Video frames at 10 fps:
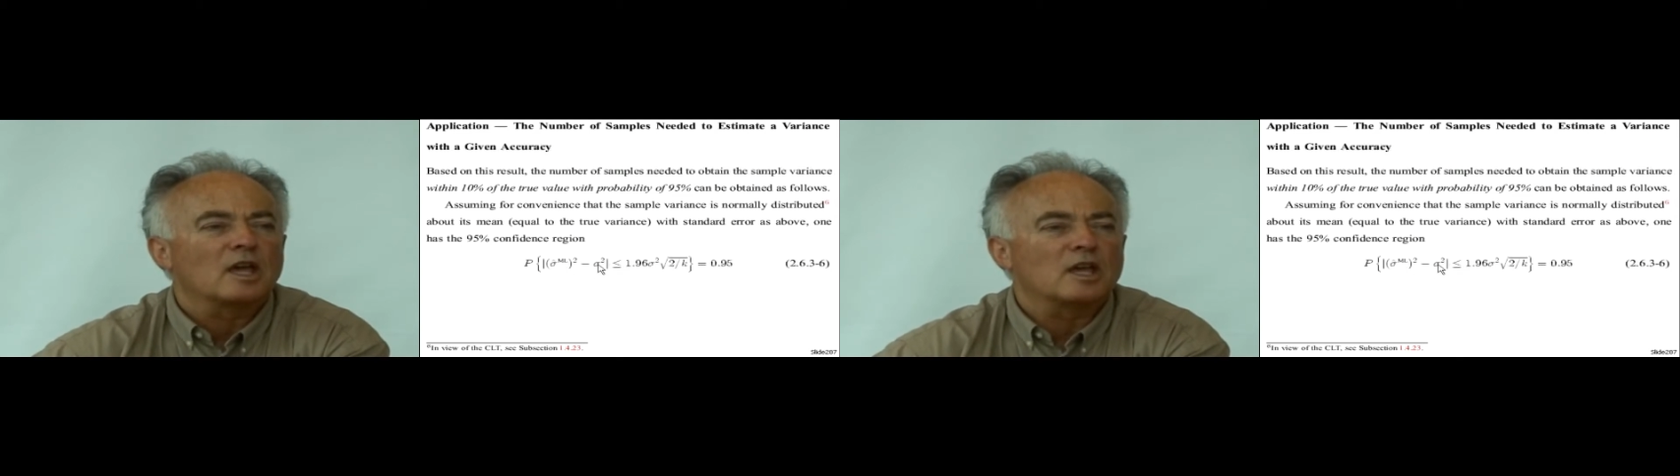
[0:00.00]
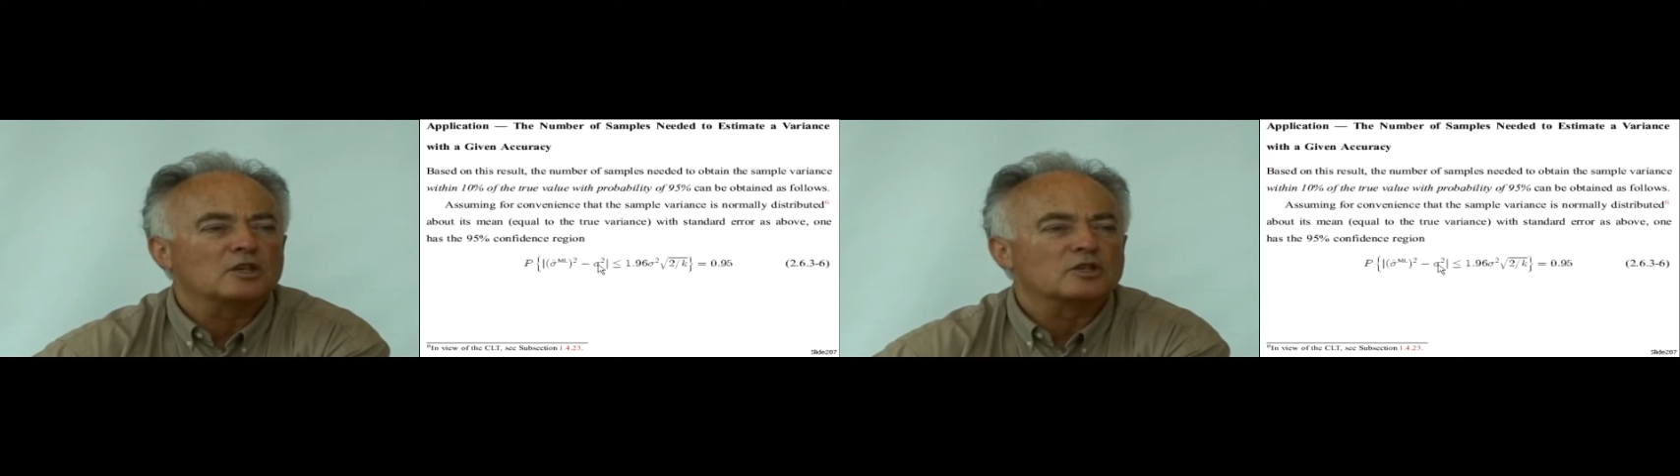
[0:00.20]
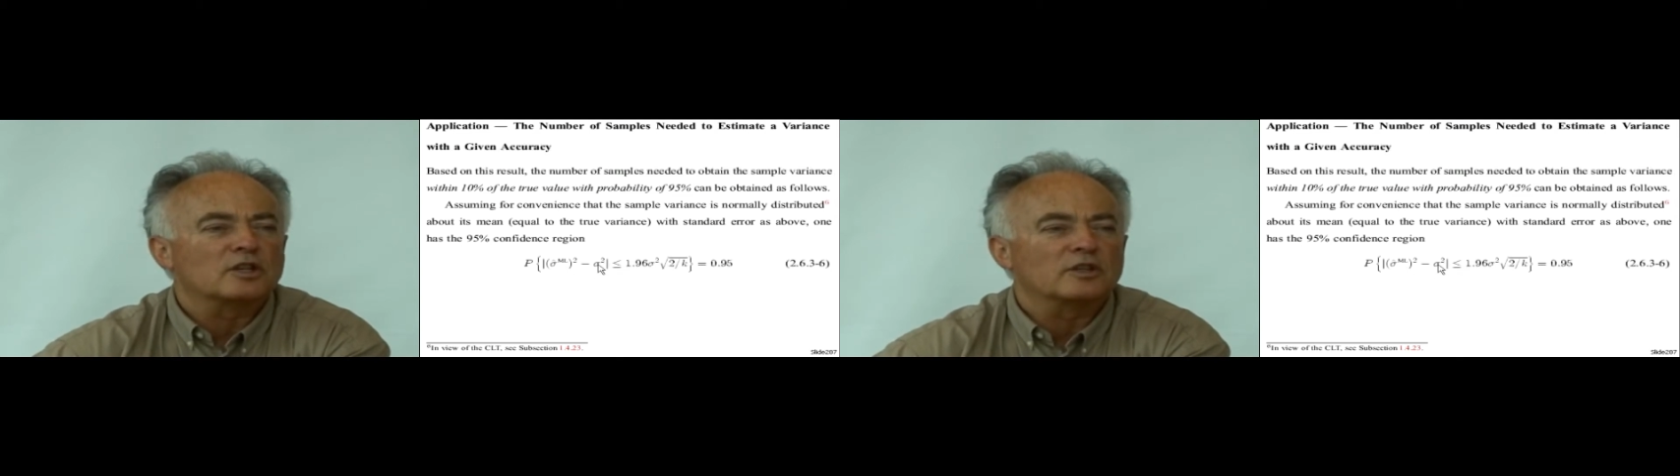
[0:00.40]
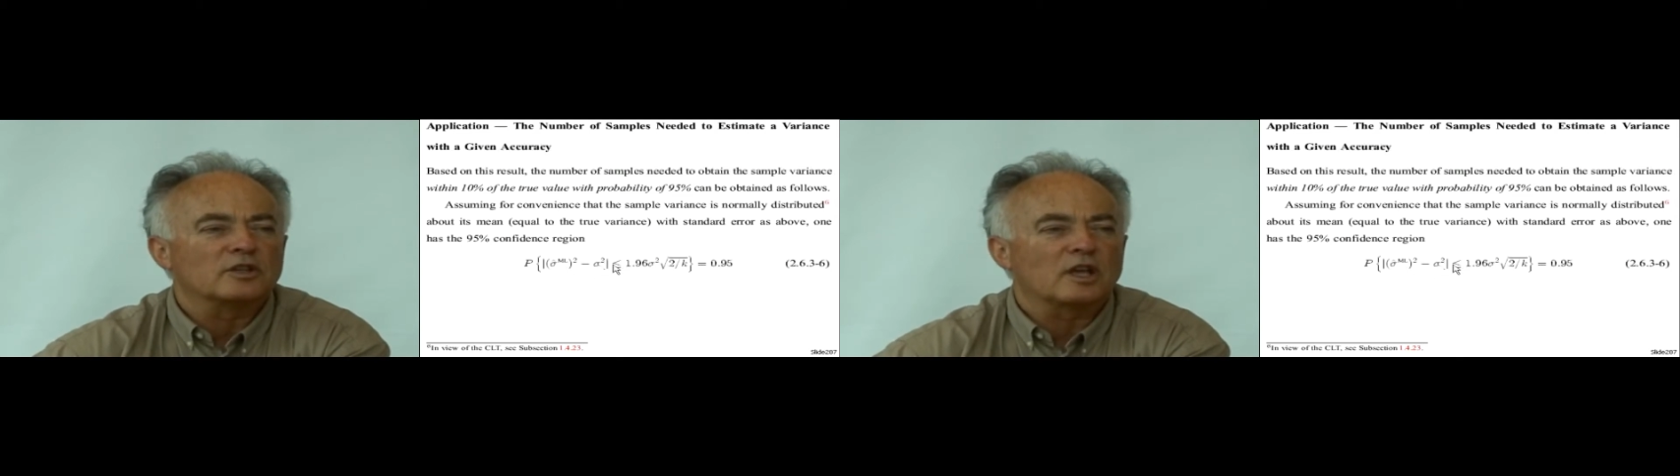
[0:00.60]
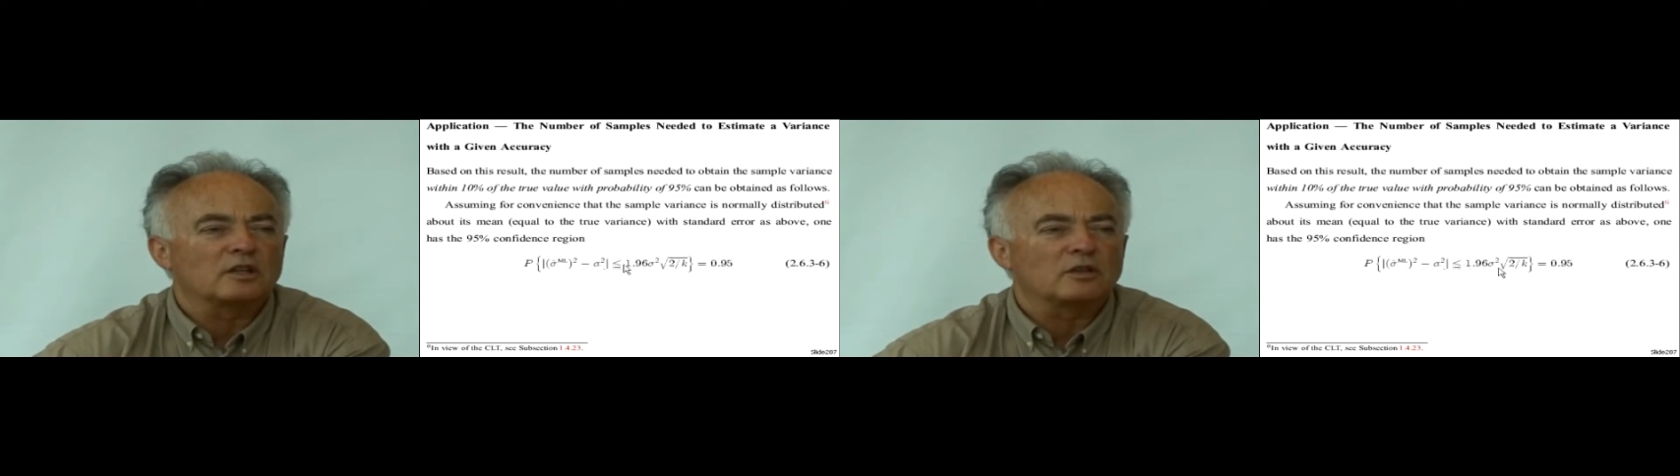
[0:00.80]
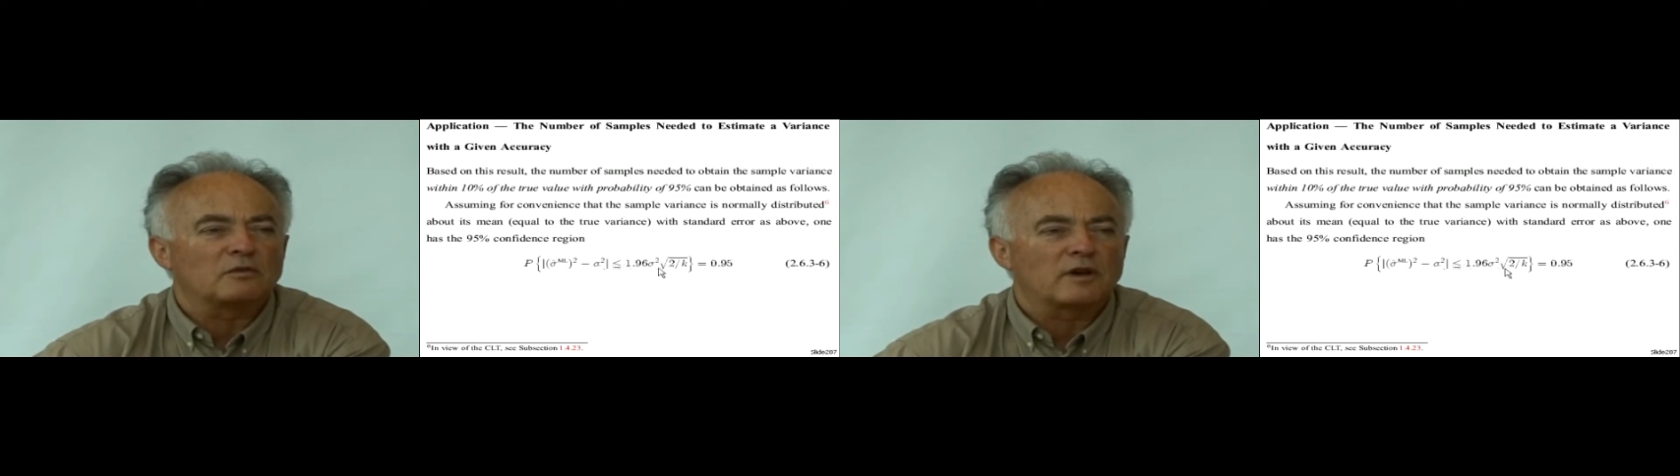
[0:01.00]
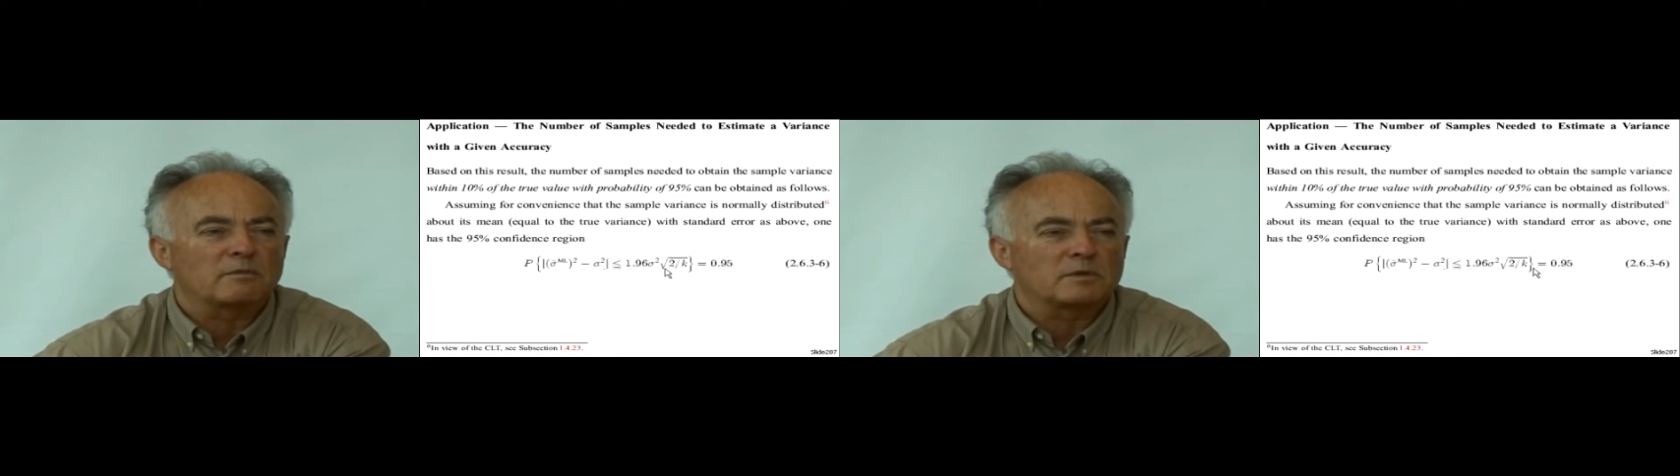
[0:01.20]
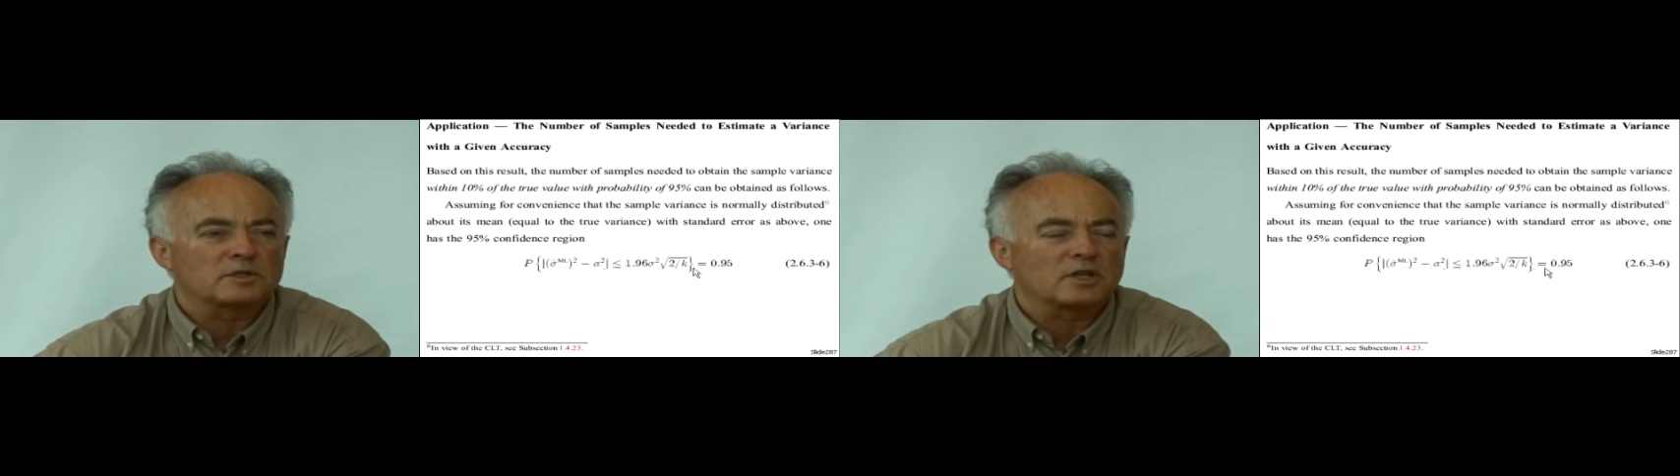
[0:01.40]
is
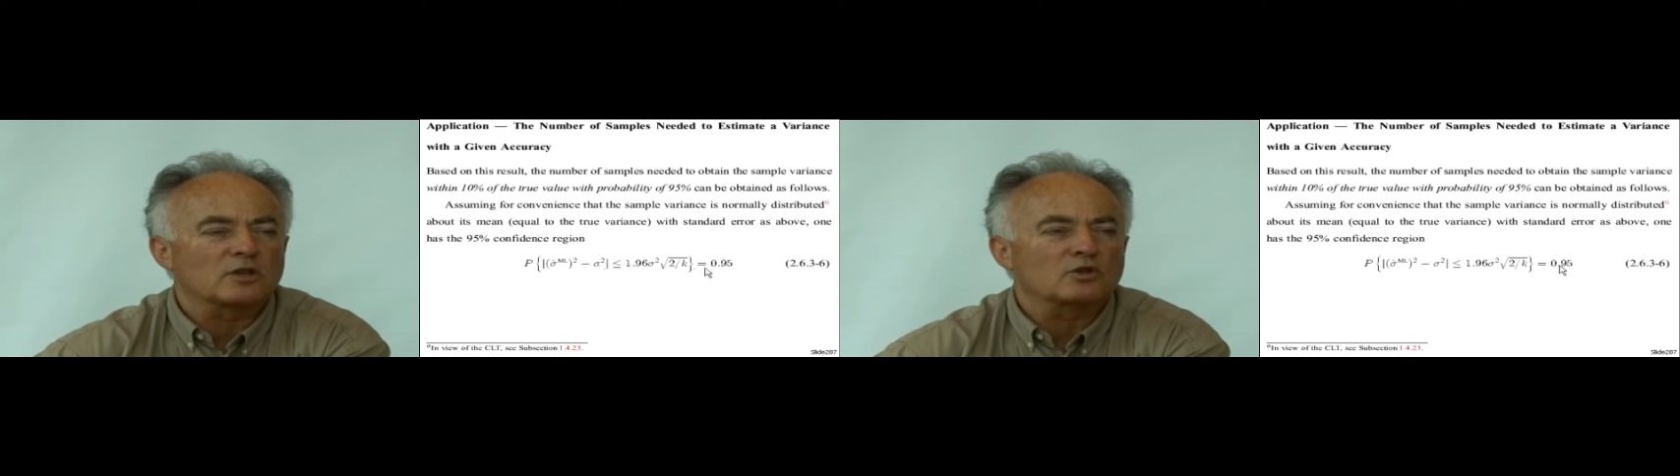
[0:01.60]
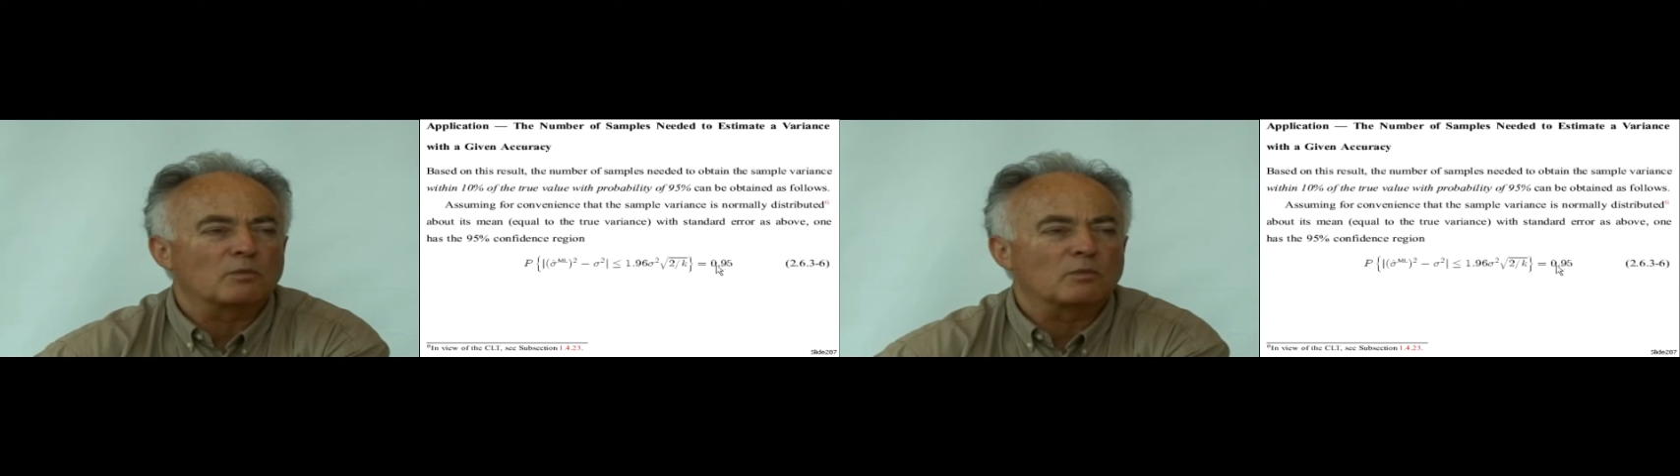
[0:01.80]
95%.